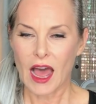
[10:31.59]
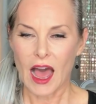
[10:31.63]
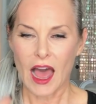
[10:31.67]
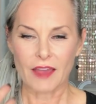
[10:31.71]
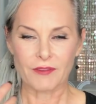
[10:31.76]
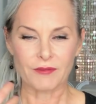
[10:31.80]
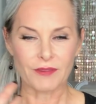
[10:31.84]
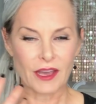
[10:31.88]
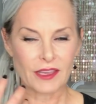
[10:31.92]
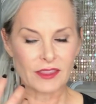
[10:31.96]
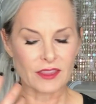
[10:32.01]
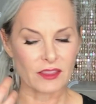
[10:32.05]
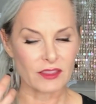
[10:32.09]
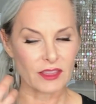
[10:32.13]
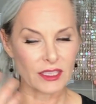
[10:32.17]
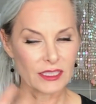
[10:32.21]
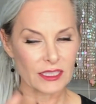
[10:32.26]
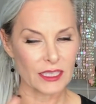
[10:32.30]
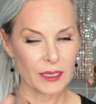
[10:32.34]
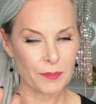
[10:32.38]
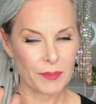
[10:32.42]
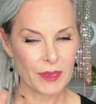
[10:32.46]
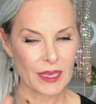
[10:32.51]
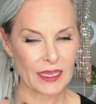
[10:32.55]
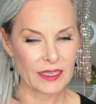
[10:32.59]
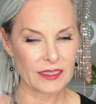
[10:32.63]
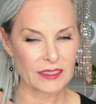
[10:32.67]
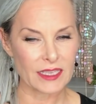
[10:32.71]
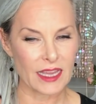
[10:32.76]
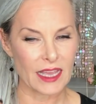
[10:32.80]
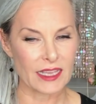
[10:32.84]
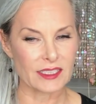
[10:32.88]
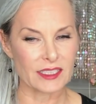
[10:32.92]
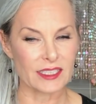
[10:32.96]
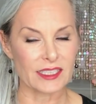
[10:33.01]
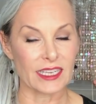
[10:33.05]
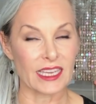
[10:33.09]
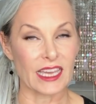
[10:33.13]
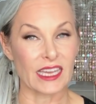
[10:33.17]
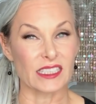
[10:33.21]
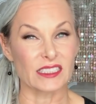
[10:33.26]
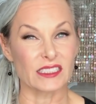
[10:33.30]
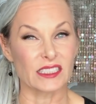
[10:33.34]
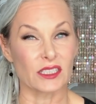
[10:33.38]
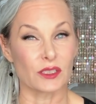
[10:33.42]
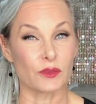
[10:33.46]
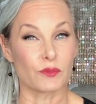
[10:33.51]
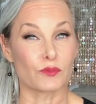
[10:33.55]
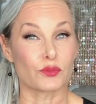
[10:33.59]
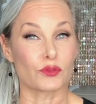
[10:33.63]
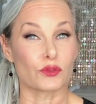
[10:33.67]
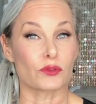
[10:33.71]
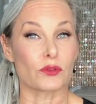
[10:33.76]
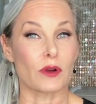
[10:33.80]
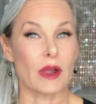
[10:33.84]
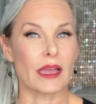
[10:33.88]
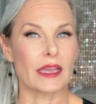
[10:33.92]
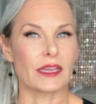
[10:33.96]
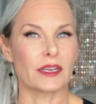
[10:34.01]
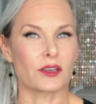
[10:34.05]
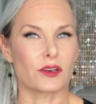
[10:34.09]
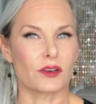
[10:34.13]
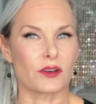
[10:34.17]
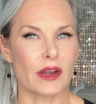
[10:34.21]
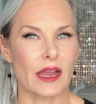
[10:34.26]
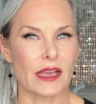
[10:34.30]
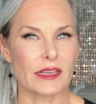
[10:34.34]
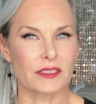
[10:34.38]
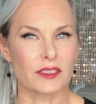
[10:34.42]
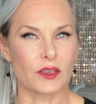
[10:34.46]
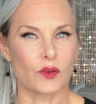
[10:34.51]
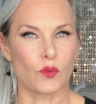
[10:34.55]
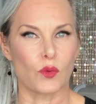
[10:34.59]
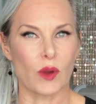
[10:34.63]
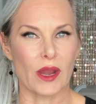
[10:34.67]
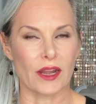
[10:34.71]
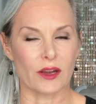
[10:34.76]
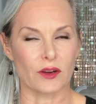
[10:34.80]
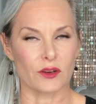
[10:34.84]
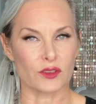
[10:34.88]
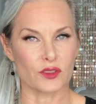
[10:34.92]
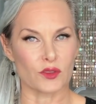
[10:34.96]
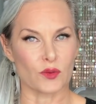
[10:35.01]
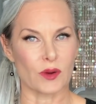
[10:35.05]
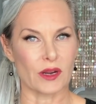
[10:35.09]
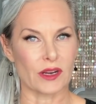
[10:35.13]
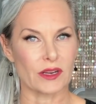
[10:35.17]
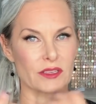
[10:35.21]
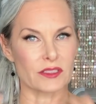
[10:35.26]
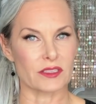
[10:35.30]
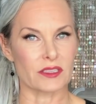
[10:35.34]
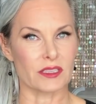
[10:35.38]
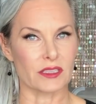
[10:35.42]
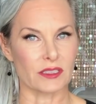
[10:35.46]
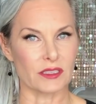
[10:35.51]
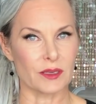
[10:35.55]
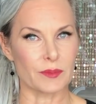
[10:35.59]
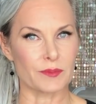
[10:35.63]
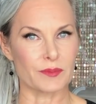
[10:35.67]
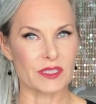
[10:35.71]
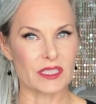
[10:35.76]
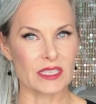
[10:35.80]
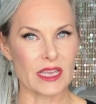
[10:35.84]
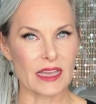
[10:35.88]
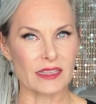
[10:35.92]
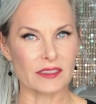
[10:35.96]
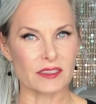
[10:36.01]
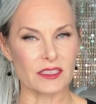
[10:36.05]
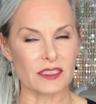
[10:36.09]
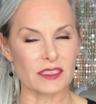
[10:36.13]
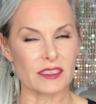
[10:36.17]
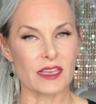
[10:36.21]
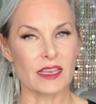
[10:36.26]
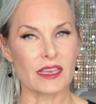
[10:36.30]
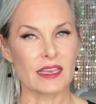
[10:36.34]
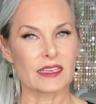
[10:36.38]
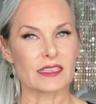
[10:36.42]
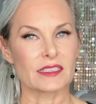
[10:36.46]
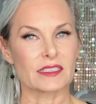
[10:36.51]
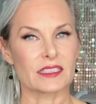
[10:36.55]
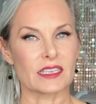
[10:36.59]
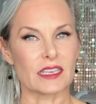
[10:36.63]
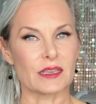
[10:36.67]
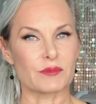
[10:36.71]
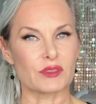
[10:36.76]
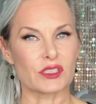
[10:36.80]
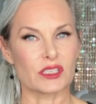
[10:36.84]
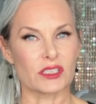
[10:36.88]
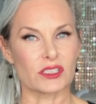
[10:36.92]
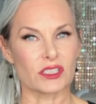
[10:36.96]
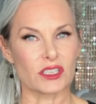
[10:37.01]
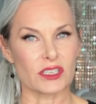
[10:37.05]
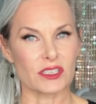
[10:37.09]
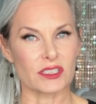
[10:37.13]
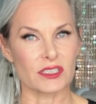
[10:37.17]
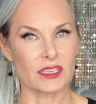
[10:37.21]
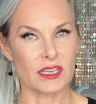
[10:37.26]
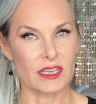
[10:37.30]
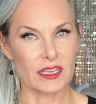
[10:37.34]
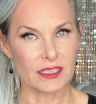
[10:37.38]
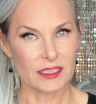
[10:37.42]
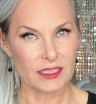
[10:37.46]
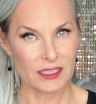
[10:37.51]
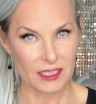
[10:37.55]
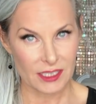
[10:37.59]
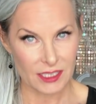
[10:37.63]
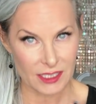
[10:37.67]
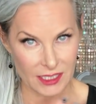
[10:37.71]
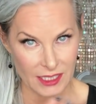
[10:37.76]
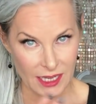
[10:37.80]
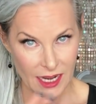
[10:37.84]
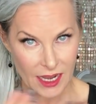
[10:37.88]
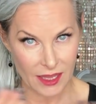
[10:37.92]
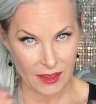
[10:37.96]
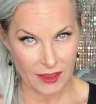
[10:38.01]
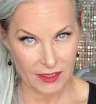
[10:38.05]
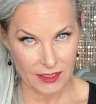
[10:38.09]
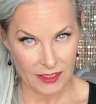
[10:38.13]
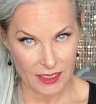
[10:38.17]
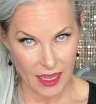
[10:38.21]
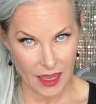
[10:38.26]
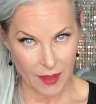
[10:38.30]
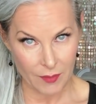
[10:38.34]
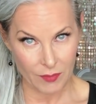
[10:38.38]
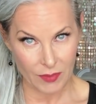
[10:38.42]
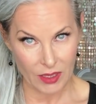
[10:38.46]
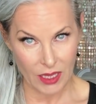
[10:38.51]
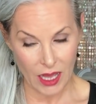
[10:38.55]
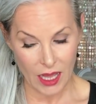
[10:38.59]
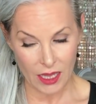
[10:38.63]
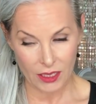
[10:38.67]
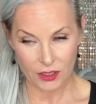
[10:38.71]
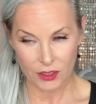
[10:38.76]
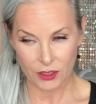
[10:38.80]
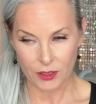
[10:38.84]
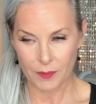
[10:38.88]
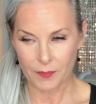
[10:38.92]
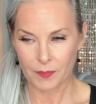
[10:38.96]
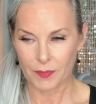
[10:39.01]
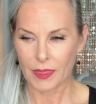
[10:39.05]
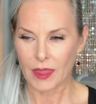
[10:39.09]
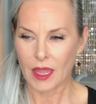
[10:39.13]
I find that the Lip Ink tends to get a little brighter as it wears, whereas the LipSense seems to just stay the same color.